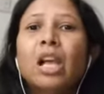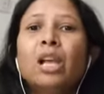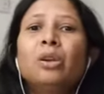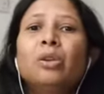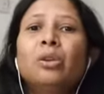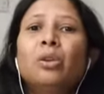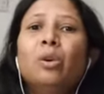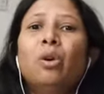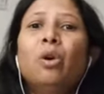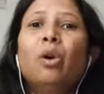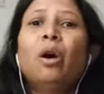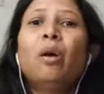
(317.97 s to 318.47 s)

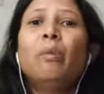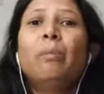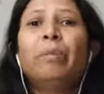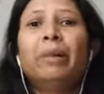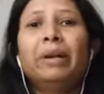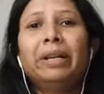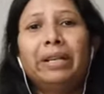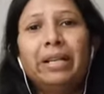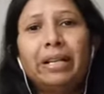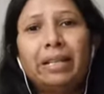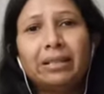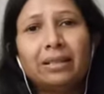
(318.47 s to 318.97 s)
No
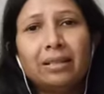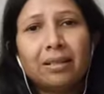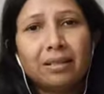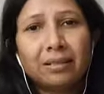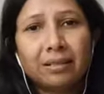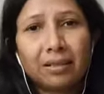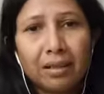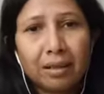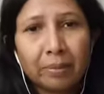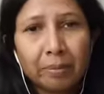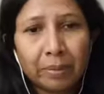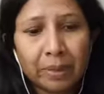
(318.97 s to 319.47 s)

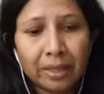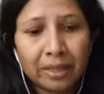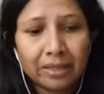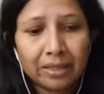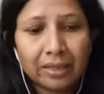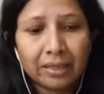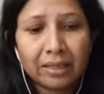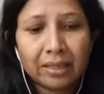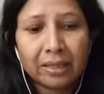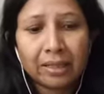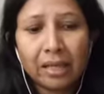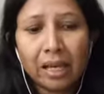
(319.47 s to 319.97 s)
appendages are
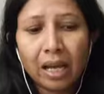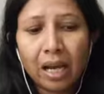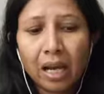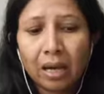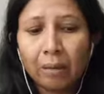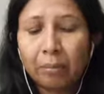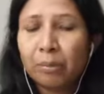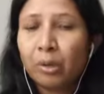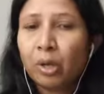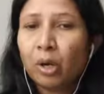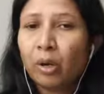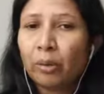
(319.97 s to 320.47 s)
present in the
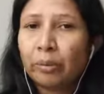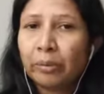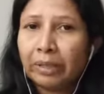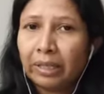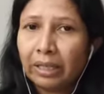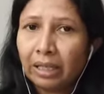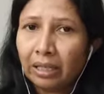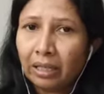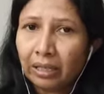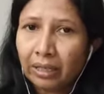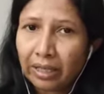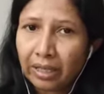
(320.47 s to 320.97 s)

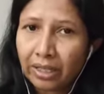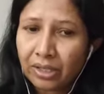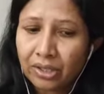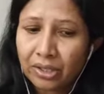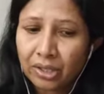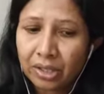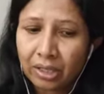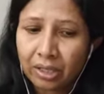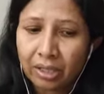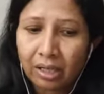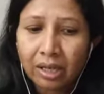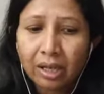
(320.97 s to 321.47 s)
abdominal
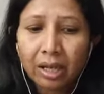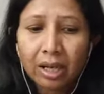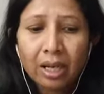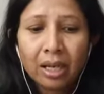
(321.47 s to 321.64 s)
region.